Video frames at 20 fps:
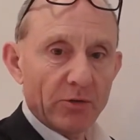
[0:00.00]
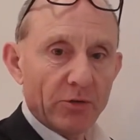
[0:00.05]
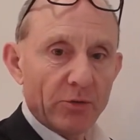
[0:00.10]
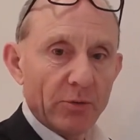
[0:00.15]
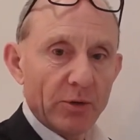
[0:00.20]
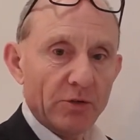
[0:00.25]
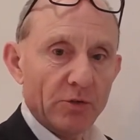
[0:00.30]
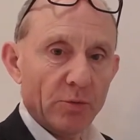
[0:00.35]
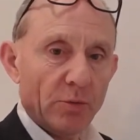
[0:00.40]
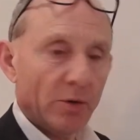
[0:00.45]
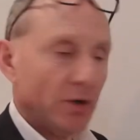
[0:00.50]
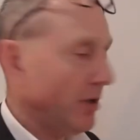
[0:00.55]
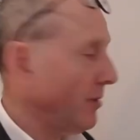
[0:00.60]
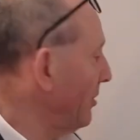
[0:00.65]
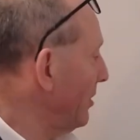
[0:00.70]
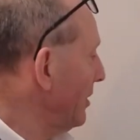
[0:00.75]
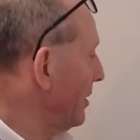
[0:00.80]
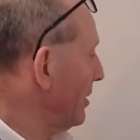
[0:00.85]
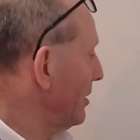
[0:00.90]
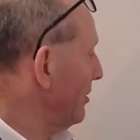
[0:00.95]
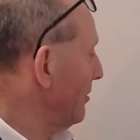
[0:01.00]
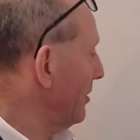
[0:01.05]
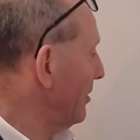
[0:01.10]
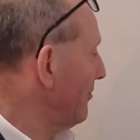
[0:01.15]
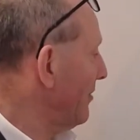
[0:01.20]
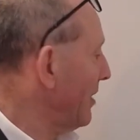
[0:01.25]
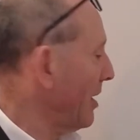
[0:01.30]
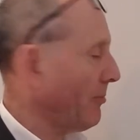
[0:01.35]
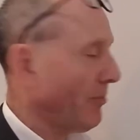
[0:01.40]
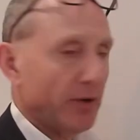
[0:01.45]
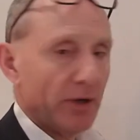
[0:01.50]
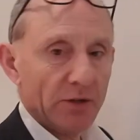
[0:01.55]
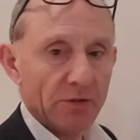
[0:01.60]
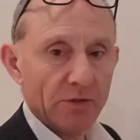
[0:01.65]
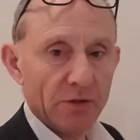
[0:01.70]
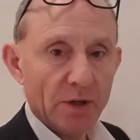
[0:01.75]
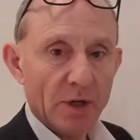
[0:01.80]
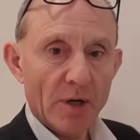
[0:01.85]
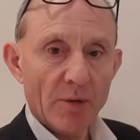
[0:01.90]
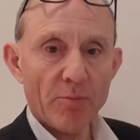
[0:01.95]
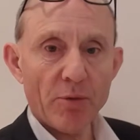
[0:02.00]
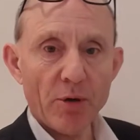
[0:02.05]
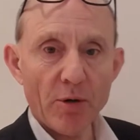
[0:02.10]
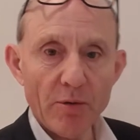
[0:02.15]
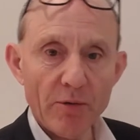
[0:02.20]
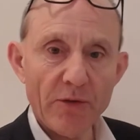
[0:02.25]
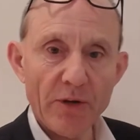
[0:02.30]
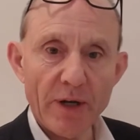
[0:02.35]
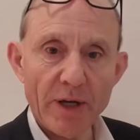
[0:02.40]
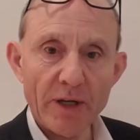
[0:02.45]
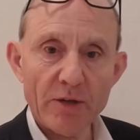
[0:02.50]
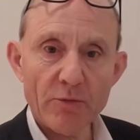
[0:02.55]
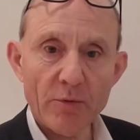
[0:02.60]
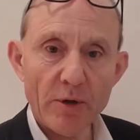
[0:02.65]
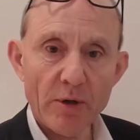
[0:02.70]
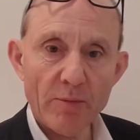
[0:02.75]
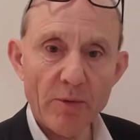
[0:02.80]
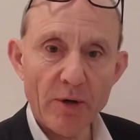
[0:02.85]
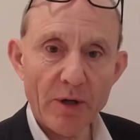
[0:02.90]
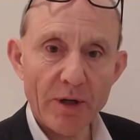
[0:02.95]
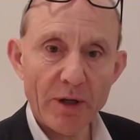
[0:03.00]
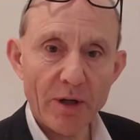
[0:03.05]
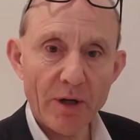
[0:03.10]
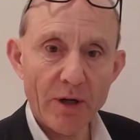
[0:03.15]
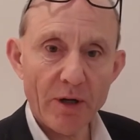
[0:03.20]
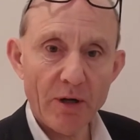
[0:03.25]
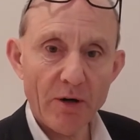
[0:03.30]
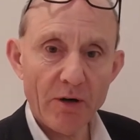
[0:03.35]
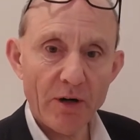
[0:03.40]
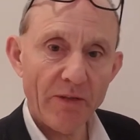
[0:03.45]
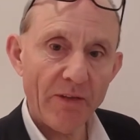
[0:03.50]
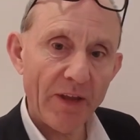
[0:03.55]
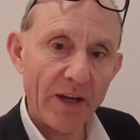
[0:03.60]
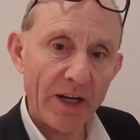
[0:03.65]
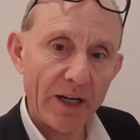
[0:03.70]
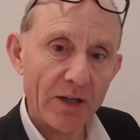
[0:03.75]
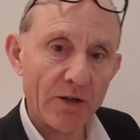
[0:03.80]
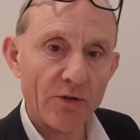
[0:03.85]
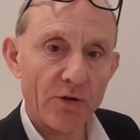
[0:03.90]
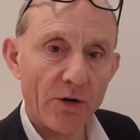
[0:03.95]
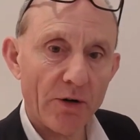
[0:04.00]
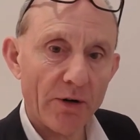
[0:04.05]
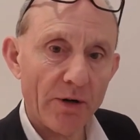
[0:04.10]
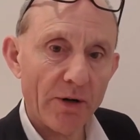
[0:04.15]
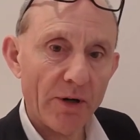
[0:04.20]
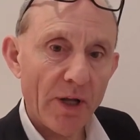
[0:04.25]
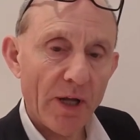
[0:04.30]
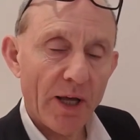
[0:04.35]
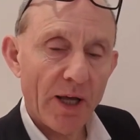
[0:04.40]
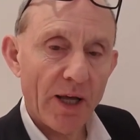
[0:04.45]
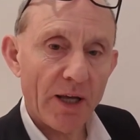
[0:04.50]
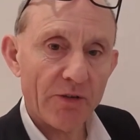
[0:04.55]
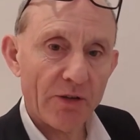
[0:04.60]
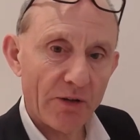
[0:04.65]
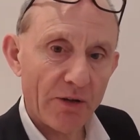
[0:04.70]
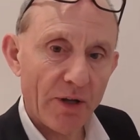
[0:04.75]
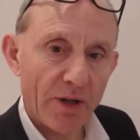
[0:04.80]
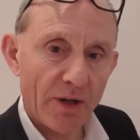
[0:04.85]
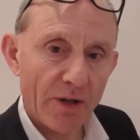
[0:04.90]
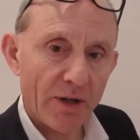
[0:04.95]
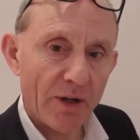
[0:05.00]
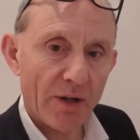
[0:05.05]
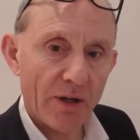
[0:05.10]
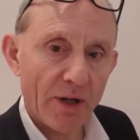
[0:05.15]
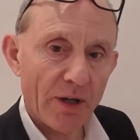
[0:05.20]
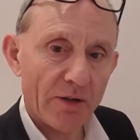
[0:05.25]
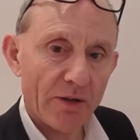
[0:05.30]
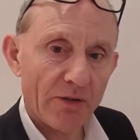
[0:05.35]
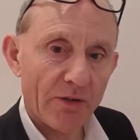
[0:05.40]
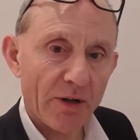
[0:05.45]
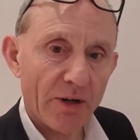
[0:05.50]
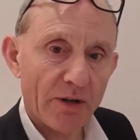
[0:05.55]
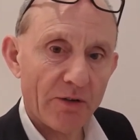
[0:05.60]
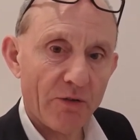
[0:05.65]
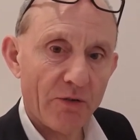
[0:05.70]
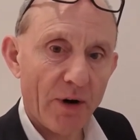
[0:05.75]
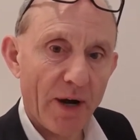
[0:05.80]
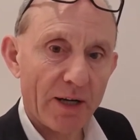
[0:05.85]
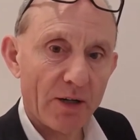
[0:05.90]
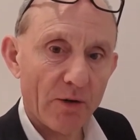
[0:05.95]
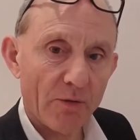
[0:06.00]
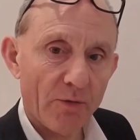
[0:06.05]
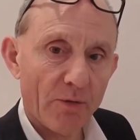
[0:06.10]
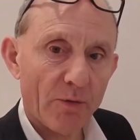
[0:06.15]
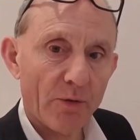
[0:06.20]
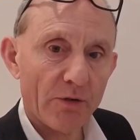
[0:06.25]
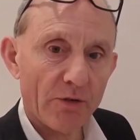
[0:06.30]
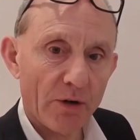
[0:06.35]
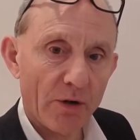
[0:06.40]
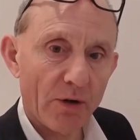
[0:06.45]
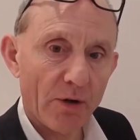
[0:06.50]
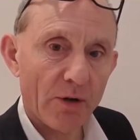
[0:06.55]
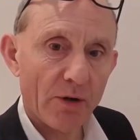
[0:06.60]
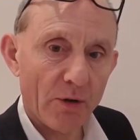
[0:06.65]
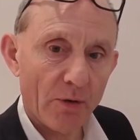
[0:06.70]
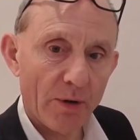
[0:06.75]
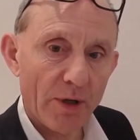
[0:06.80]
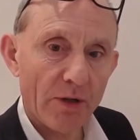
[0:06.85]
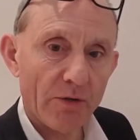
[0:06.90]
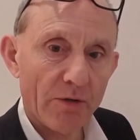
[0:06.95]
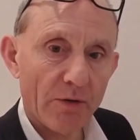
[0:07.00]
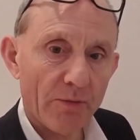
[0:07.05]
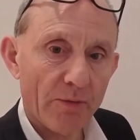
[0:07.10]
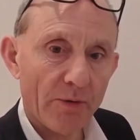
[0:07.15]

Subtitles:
So each water molecule that evaporates pulls the next water molecule on, and then it in turn is an attractive force called a cohesive